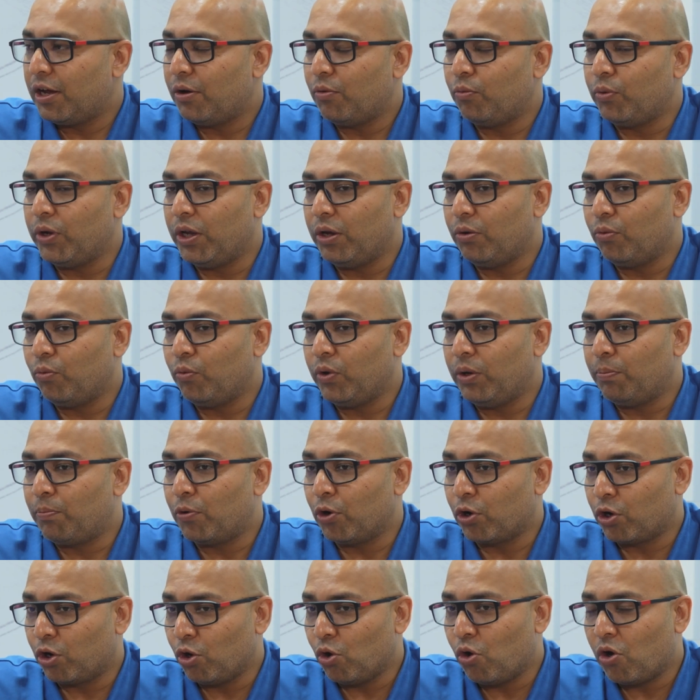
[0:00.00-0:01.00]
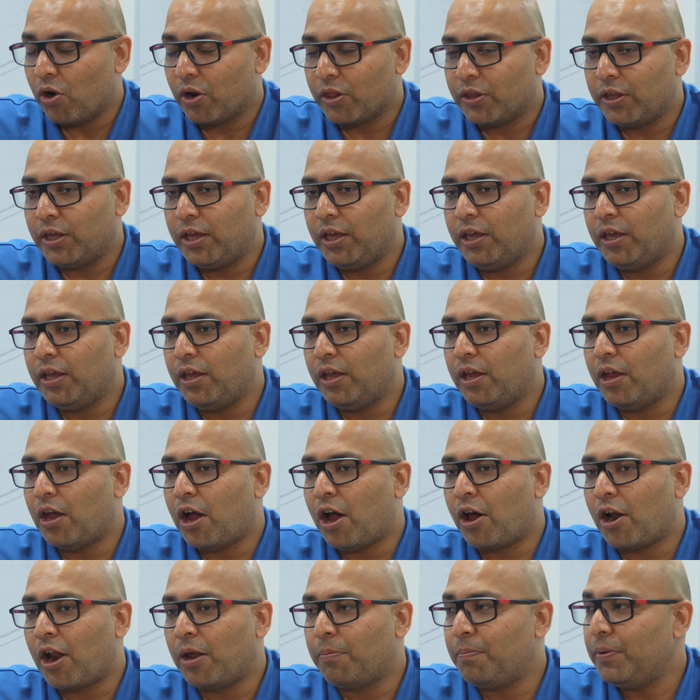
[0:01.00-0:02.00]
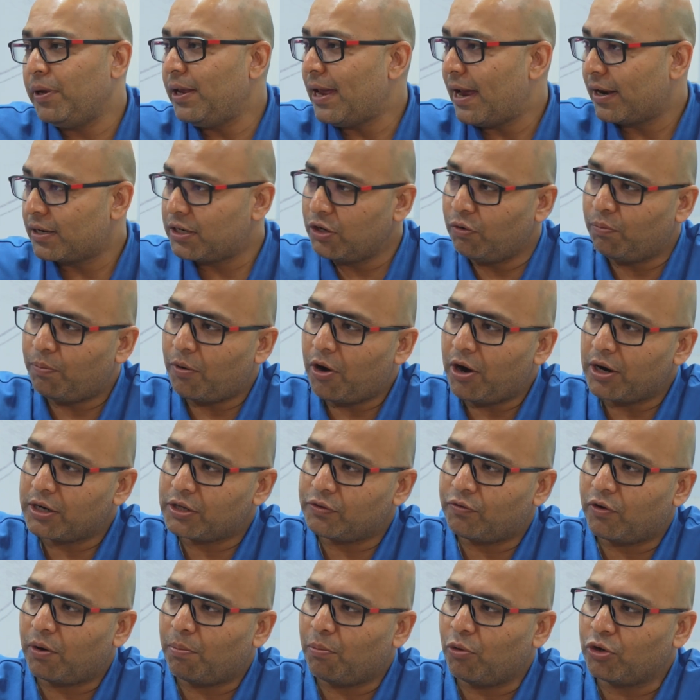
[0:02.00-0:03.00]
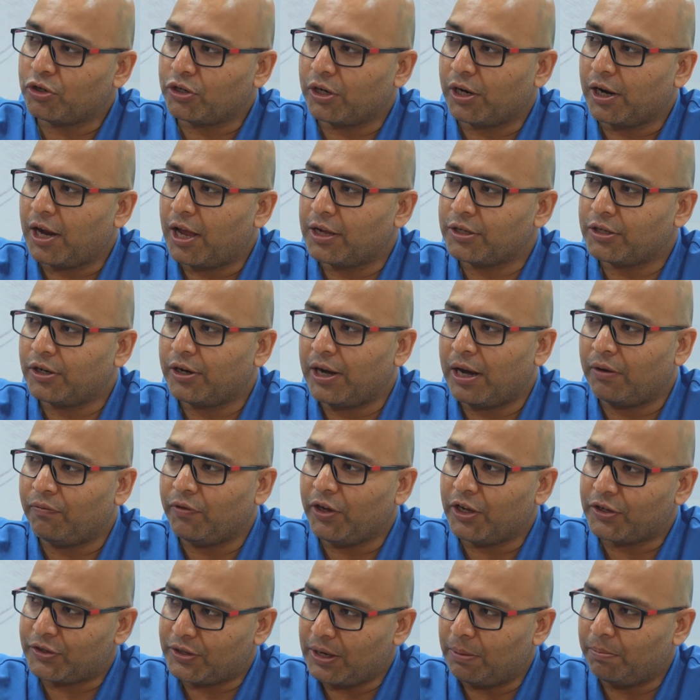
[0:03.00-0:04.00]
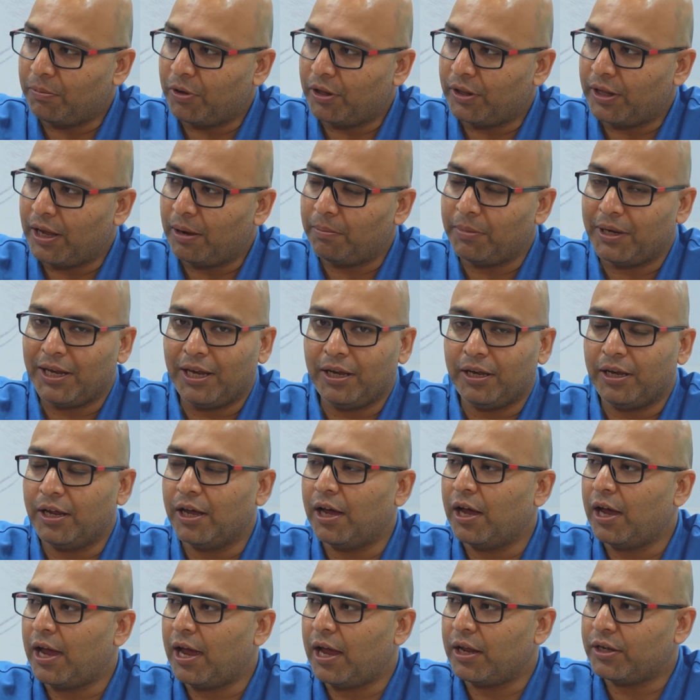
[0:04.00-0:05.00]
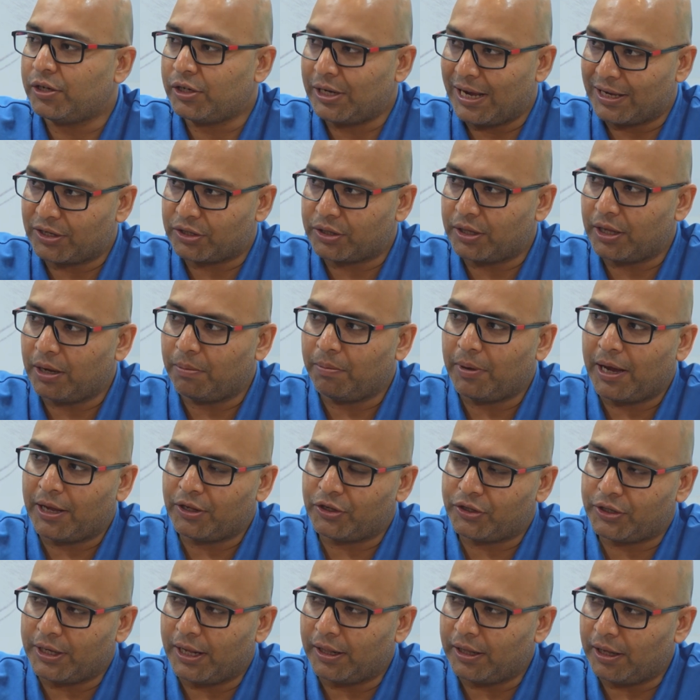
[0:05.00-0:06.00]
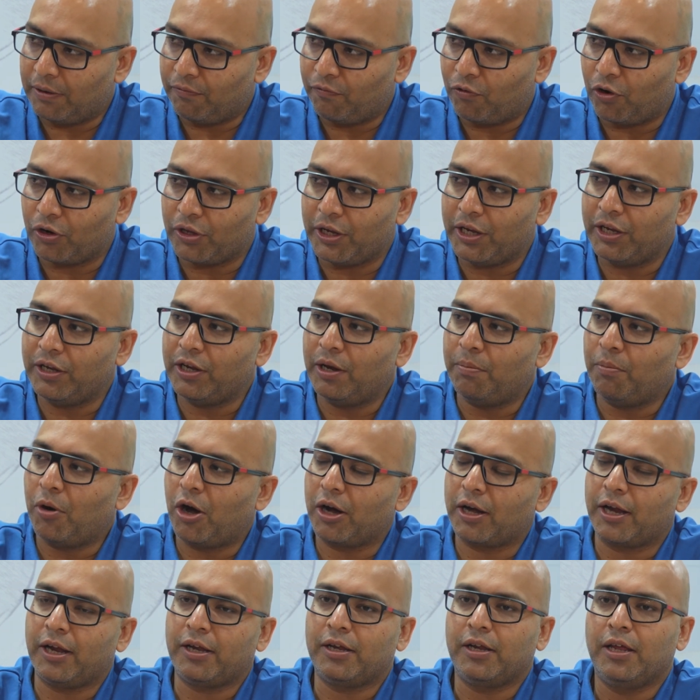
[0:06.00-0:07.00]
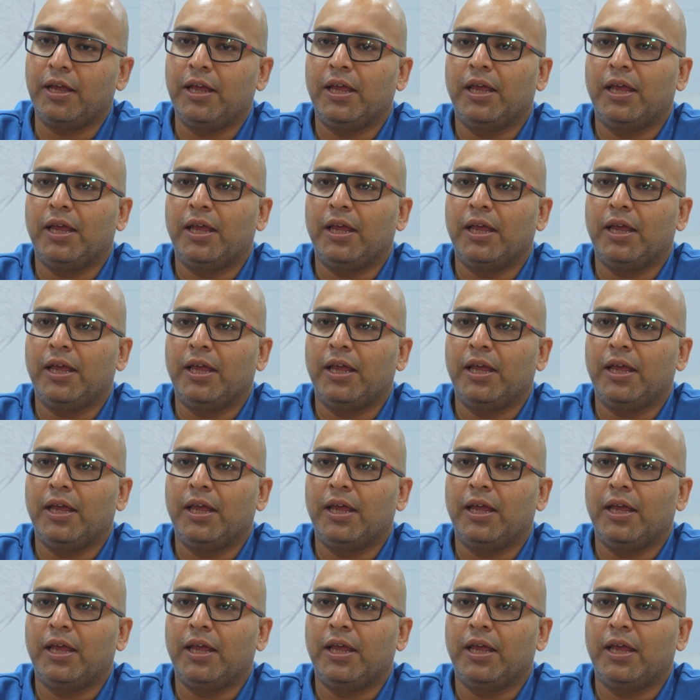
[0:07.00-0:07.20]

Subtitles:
we procure the RIP active parts from Moser Glaser and we assemble them in India, test them and sell them for the Indian market.